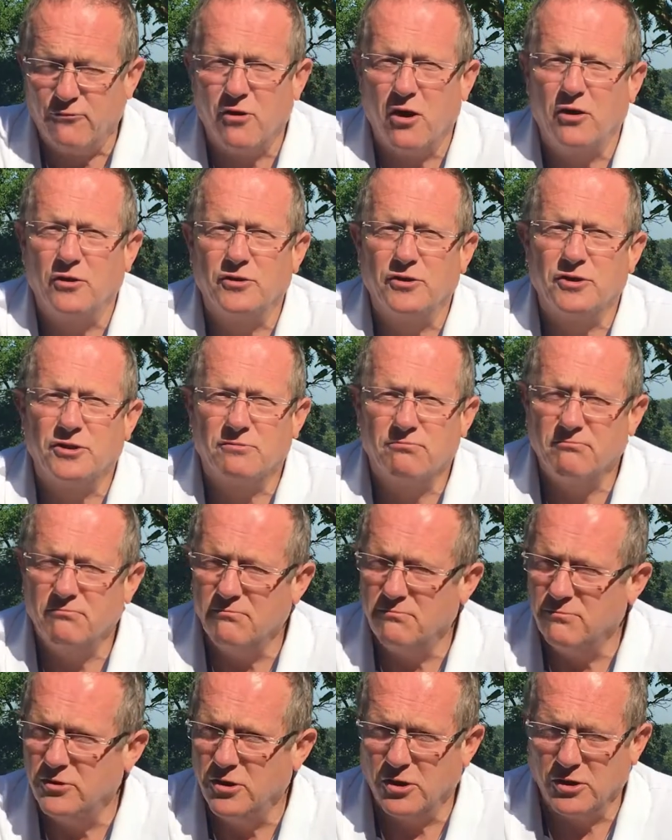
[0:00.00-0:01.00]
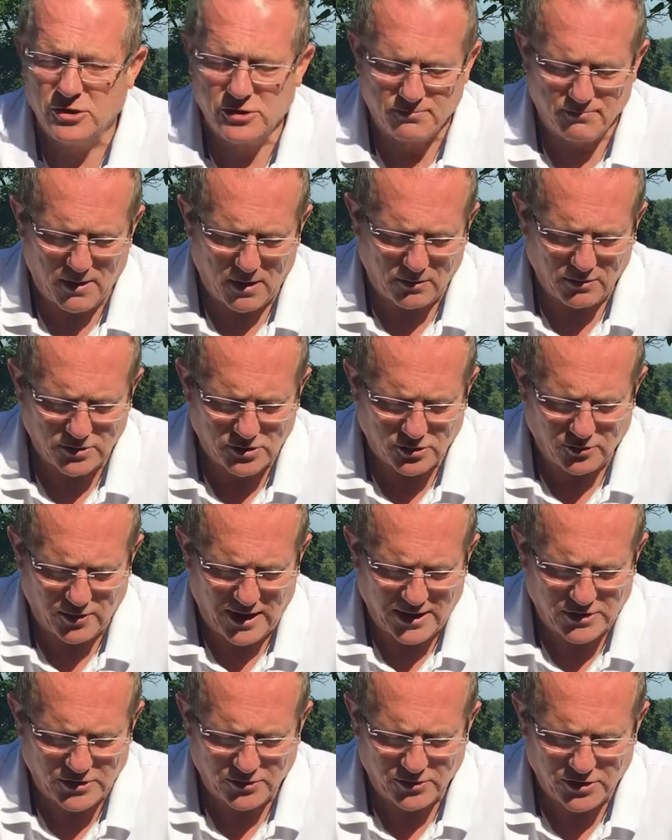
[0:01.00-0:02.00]
rods, nuts, bolts, all
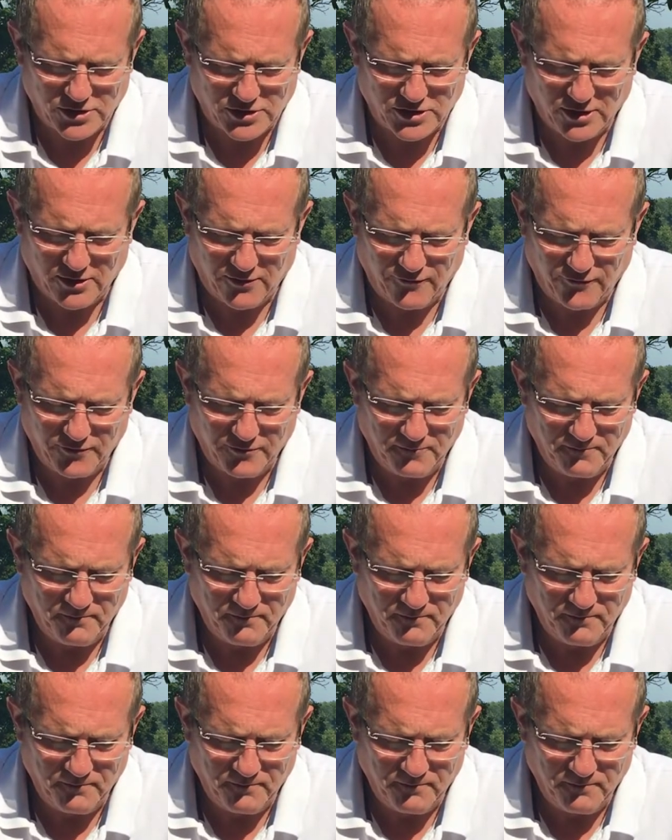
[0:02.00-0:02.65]
that sort of stuff.